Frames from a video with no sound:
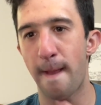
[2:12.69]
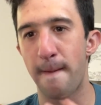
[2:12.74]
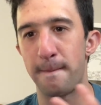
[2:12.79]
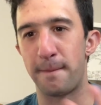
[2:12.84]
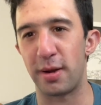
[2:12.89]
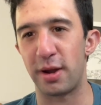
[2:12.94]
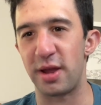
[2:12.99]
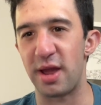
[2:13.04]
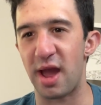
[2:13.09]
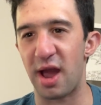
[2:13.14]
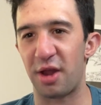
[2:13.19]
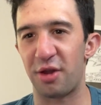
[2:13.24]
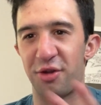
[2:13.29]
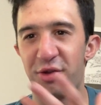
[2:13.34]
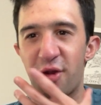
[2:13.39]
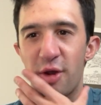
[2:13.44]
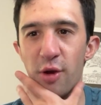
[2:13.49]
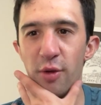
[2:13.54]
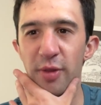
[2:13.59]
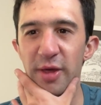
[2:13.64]
But yeah,
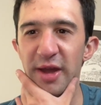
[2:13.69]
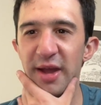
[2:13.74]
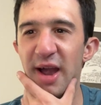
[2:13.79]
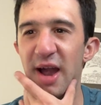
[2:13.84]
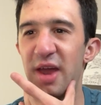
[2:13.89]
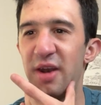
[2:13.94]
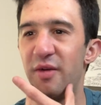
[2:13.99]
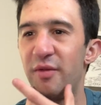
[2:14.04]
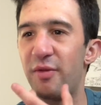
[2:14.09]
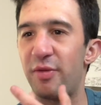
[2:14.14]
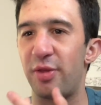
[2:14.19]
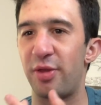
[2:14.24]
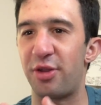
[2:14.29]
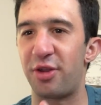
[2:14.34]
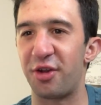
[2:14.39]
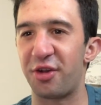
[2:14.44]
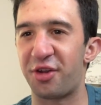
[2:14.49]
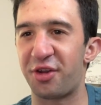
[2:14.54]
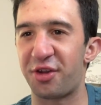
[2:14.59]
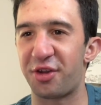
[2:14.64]
so they kind of,
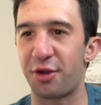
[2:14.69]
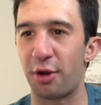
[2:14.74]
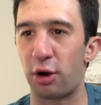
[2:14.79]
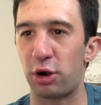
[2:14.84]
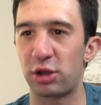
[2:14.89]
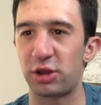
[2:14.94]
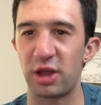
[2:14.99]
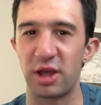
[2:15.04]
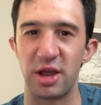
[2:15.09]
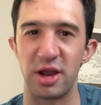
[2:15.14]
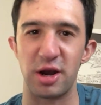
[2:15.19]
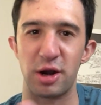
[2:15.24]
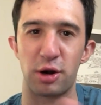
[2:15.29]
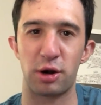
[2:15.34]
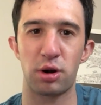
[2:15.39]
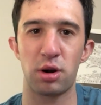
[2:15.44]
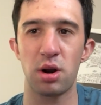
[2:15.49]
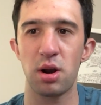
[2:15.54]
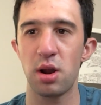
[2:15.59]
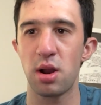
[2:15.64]
to start the
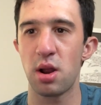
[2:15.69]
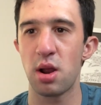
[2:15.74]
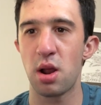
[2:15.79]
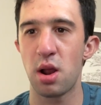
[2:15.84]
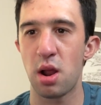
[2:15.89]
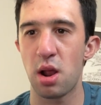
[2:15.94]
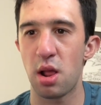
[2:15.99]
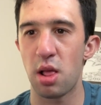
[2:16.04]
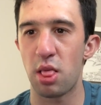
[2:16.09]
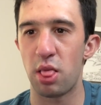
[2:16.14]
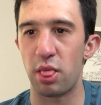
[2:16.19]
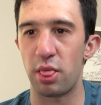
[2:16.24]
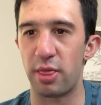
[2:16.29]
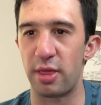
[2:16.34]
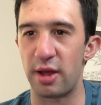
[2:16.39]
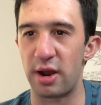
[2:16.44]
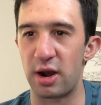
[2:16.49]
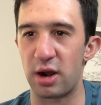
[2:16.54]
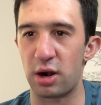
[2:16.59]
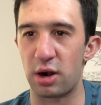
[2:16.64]
year,
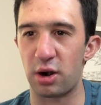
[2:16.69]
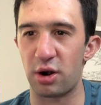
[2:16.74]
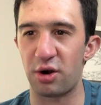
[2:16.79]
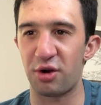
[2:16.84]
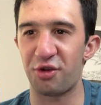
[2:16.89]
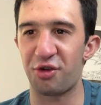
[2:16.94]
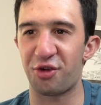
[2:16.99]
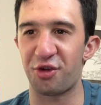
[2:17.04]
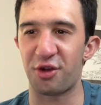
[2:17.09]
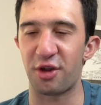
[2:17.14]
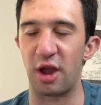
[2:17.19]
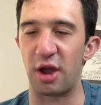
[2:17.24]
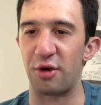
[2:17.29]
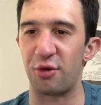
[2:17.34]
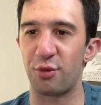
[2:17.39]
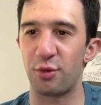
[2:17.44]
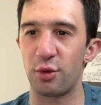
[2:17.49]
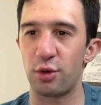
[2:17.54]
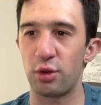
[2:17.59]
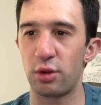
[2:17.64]
their
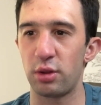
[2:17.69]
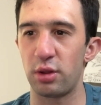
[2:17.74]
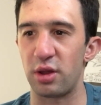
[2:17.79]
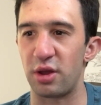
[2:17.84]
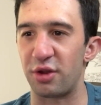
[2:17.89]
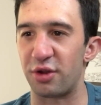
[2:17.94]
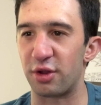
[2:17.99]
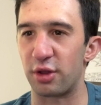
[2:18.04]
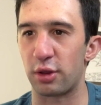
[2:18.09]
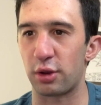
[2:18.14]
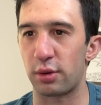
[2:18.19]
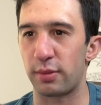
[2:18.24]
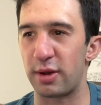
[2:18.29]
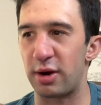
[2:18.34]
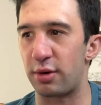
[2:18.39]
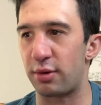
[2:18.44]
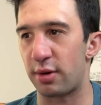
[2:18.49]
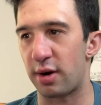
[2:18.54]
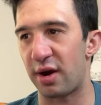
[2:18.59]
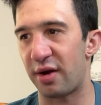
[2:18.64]
schedule is a little
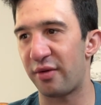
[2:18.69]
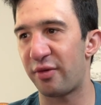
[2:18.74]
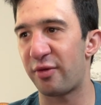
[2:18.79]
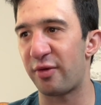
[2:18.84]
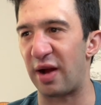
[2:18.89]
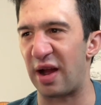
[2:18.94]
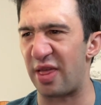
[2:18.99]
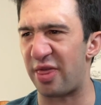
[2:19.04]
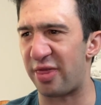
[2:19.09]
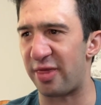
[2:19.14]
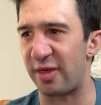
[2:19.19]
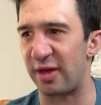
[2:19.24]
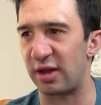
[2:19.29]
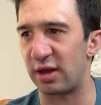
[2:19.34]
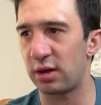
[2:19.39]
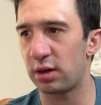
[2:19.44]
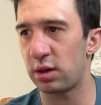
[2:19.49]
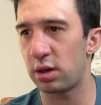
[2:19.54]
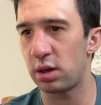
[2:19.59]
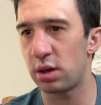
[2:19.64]
bit rough, I
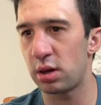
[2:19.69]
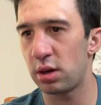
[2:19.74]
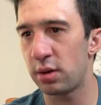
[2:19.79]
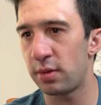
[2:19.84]
think.